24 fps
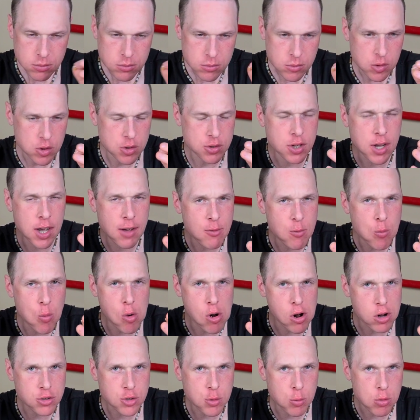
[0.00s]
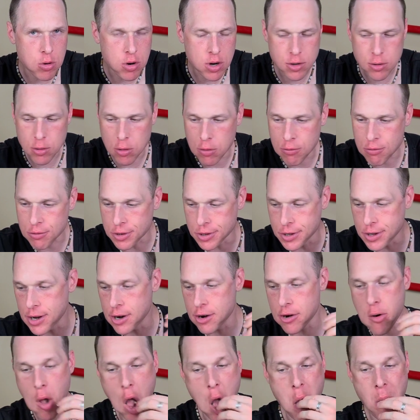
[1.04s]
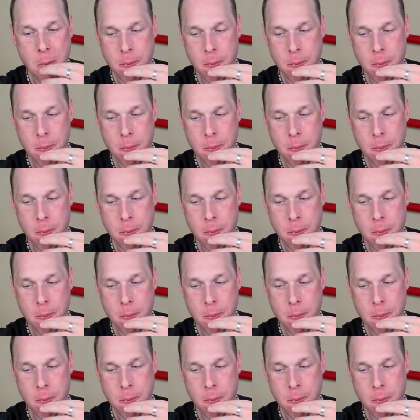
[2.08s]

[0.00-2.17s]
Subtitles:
Because I haven't walked to work in over a year.